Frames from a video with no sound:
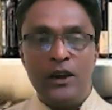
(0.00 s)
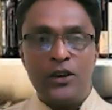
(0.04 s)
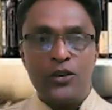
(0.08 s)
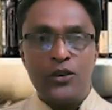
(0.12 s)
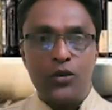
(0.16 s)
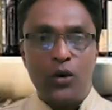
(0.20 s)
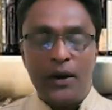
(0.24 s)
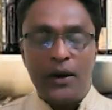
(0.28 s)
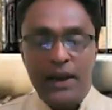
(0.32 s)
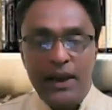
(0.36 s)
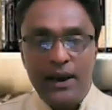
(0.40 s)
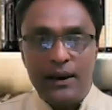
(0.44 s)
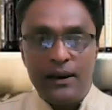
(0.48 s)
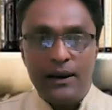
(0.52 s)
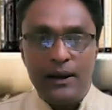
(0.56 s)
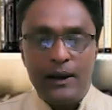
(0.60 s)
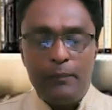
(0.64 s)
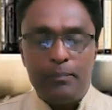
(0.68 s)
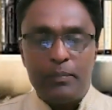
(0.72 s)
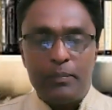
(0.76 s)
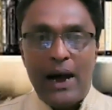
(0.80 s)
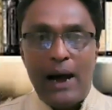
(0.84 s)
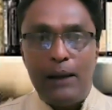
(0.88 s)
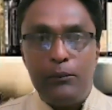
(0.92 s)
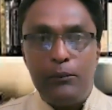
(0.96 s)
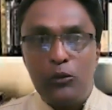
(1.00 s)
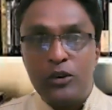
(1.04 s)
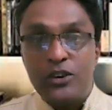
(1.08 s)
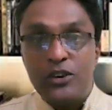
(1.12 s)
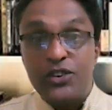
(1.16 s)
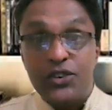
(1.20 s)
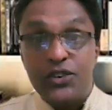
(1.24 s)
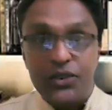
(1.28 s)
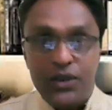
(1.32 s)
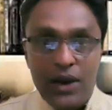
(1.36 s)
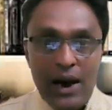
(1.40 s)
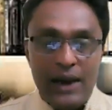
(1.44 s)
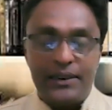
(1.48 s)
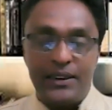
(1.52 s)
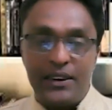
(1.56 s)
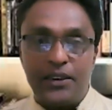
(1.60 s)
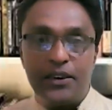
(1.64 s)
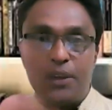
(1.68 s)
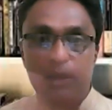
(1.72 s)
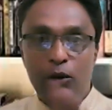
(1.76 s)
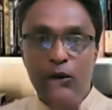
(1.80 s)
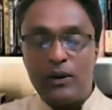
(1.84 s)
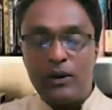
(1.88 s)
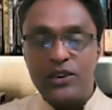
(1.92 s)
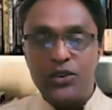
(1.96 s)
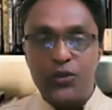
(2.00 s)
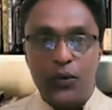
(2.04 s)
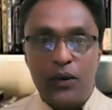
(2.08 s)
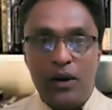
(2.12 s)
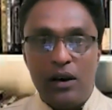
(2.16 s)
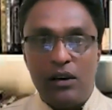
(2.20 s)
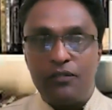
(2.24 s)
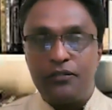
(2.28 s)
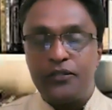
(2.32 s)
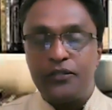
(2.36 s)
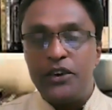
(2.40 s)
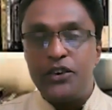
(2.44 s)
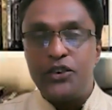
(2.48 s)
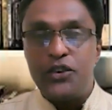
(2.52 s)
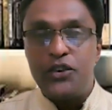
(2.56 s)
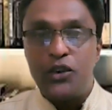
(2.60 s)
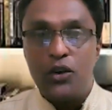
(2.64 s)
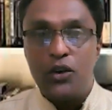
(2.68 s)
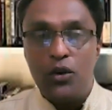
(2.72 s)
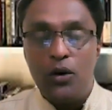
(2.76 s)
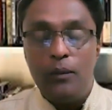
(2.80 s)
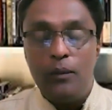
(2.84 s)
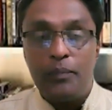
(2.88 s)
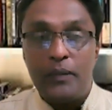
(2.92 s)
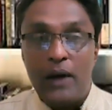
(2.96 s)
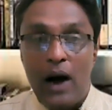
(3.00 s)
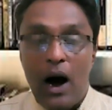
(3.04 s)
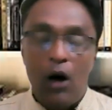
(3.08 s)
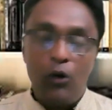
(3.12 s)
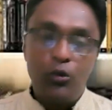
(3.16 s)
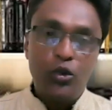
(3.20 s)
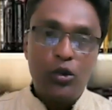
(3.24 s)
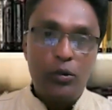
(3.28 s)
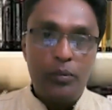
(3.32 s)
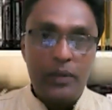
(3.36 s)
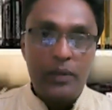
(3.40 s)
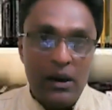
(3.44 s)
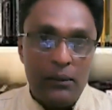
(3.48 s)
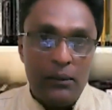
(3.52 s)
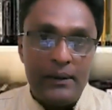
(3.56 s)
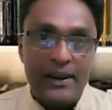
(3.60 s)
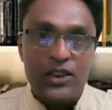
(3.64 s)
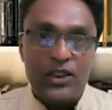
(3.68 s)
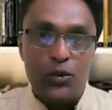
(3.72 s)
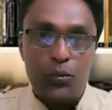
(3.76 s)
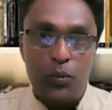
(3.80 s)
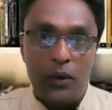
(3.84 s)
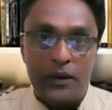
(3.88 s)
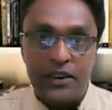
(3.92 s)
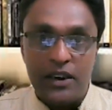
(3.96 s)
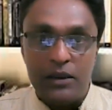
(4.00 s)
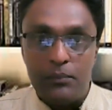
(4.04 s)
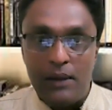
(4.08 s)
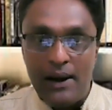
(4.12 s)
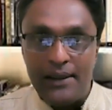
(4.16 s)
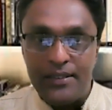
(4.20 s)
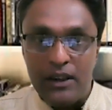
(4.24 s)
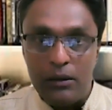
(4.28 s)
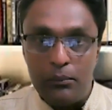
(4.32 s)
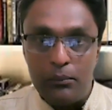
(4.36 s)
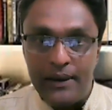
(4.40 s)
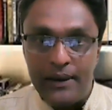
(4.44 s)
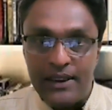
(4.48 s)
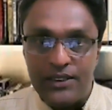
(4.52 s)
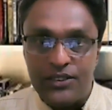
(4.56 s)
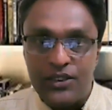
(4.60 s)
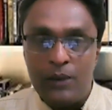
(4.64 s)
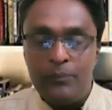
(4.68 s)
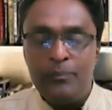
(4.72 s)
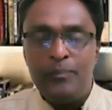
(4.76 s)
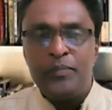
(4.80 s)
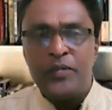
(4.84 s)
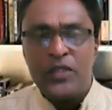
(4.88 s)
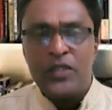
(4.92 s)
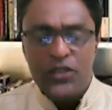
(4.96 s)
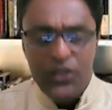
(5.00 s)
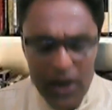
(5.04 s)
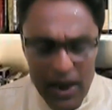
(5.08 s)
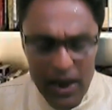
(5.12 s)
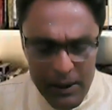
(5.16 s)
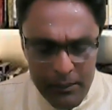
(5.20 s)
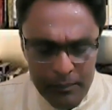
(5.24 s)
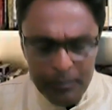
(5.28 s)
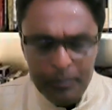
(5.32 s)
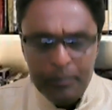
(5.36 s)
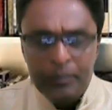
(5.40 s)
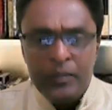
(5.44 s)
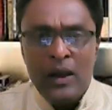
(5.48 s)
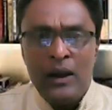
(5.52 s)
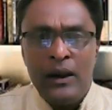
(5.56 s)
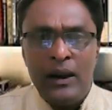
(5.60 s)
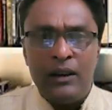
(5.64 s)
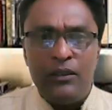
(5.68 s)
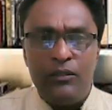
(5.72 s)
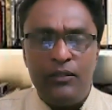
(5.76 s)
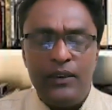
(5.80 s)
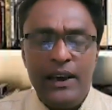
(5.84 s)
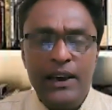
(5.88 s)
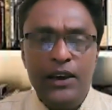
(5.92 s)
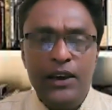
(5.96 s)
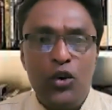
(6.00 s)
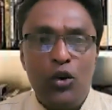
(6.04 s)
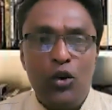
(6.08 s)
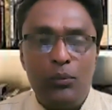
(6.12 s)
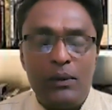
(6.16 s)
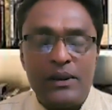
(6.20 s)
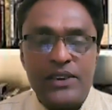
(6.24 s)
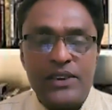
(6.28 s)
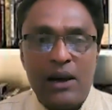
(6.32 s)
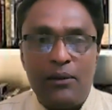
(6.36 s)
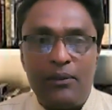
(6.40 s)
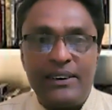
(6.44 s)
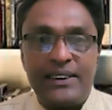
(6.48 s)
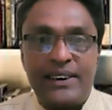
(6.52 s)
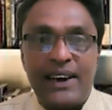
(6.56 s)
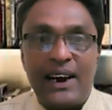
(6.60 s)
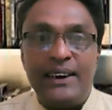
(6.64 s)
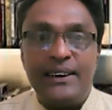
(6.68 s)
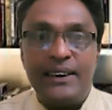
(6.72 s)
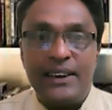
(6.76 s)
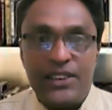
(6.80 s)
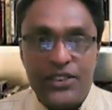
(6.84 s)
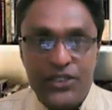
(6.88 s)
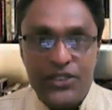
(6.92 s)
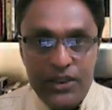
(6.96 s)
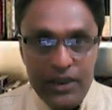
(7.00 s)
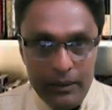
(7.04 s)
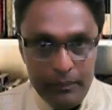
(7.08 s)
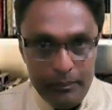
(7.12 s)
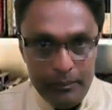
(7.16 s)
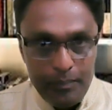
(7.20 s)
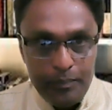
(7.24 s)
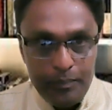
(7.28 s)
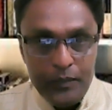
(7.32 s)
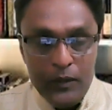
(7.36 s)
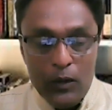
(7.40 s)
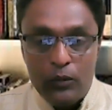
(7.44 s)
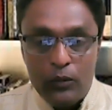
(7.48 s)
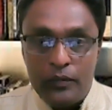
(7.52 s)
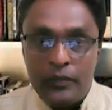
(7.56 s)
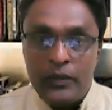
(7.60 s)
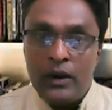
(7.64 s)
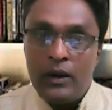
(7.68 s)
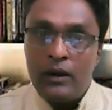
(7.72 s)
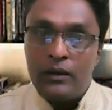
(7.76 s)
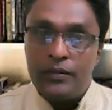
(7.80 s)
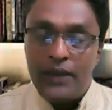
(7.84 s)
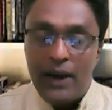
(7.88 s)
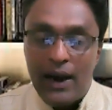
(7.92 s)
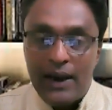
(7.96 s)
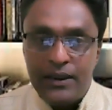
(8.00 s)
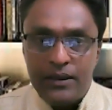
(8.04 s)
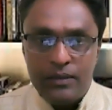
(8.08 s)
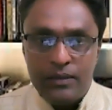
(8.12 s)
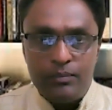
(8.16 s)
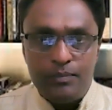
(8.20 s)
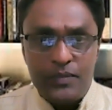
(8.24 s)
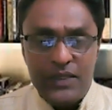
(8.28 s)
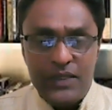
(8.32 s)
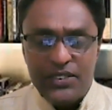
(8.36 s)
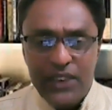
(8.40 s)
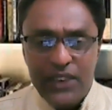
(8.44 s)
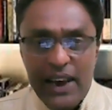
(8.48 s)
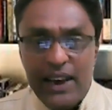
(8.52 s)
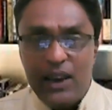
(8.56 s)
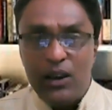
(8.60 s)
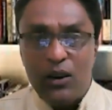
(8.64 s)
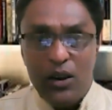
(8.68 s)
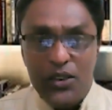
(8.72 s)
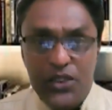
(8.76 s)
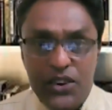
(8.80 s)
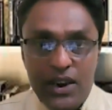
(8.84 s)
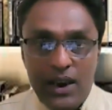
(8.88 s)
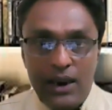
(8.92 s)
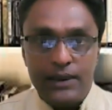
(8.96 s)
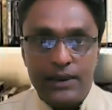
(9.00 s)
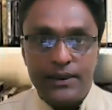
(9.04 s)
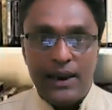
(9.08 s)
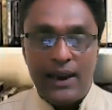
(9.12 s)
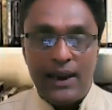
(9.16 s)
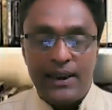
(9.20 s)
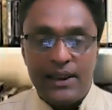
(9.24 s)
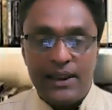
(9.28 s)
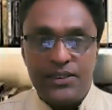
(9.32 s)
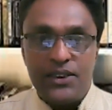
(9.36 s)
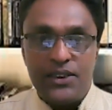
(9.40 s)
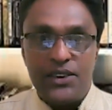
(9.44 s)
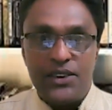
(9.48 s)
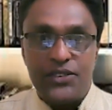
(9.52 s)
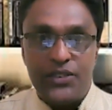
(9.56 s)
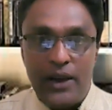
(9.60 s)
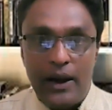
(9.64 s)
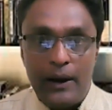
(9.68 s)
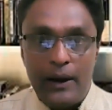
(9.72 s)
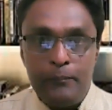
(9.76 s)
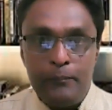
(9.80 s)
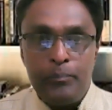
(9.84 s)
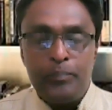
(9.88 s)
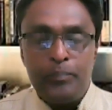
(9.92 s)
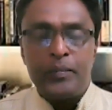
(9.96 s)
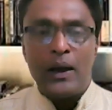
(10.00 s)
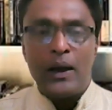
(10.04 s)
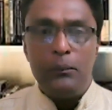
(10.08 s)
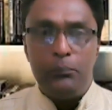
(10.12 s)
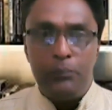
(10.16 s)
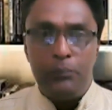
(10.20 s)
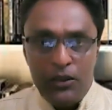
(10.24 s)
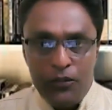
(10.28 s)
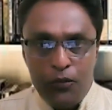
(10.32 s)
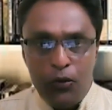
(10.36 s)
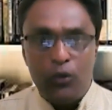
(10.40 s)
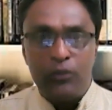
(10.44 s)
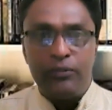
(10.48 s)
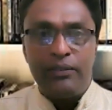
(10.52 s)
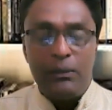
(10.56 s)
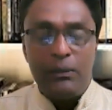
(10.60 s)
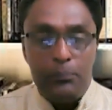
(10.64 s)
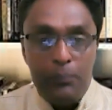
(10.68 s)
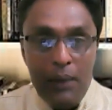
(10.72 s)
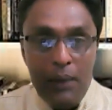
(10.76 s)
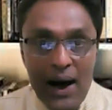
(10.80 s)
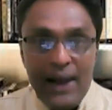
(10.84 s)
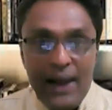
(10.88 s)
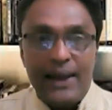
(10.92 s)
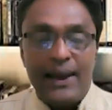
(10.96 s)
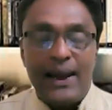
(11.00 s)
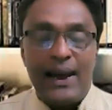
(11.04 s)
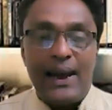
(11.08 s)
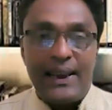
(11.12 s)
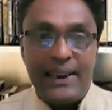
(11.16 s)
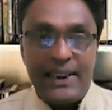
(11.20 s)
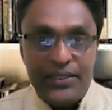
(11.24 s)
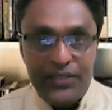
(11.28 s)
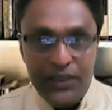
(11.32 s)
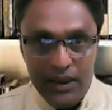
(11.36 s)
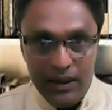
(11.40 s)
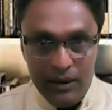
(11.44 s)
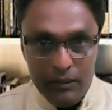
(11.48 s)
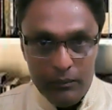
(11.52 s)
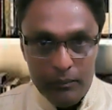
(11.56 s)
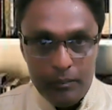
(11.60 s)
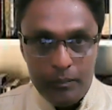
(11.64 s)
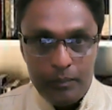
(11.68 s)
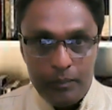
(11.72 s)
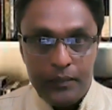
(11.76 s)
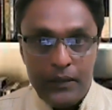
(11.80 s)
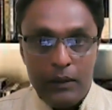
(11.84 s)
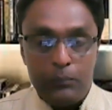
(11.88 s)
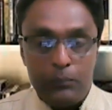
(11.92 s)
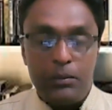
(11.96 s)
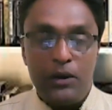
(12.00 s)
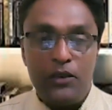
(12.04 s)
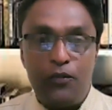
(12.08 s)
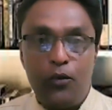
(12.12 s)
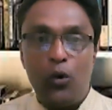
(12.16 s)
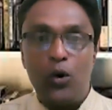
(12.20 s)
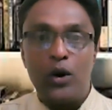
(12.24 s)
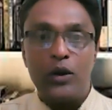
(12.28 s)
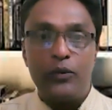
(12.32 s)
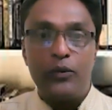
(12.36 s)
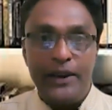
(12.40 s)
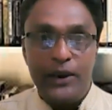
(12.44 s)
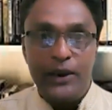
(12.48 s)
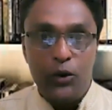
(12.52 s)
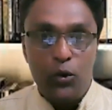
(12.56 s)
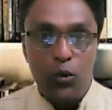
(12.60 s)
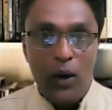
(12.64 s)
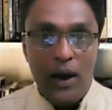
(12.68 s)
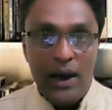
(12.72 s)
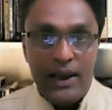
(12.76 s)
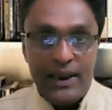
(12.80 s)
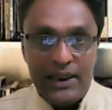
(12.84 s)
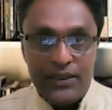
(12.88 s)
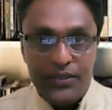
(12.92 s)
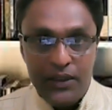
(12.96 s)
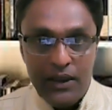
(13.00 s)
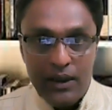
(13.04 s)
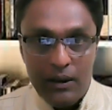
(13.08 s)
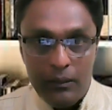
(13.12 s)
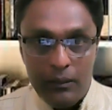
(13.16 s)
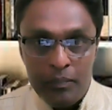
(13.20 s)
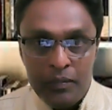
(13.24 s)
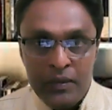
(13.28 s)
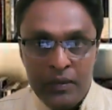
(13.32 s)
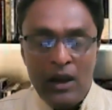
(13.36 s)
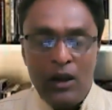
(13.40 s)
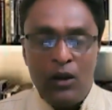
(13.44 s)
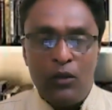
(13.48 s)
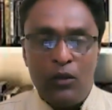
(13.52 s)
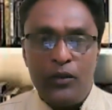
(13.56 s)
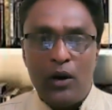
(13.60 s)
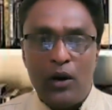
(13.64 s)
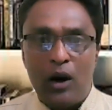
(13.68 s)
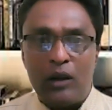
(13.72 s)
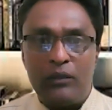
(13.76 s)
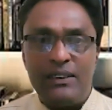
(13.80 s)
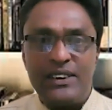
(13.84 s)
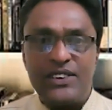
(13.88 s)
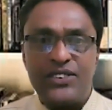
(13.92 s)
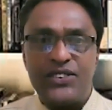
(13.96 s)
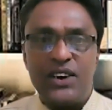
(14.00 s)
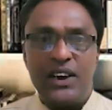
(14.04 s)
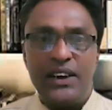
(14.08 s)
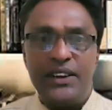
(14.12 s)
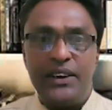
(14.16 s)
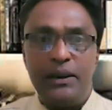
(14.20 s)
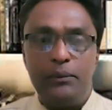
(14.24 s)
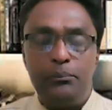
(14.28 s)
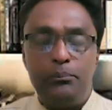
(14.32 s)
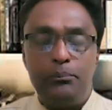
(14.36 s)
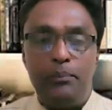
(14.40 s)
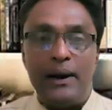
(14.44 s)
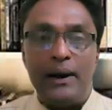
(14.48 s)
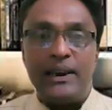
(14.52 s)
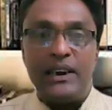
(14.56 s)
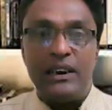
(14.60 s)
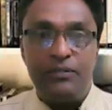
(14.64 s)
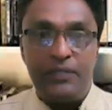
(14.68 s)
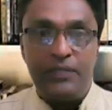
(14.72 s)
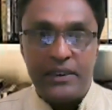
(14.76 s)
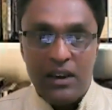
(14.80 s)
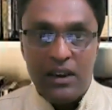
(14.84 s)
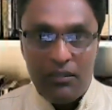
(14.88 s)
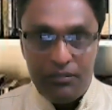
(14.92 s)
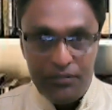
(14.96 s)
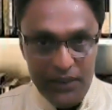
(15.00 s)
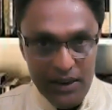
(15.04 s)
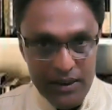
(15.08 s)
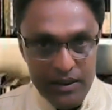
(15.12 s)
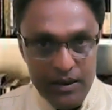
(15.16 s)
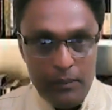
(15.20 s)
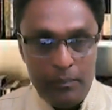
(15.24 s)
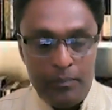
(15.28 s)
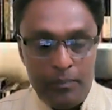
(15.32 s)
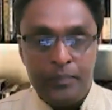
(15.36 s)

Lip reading: So here, I'm going to start a reverse way of teaching you how to become expert in mathematics. Say, we humans have a tendency that, the psychological tendency is that before we buy anything, before we do anything, we always see the benefit of that.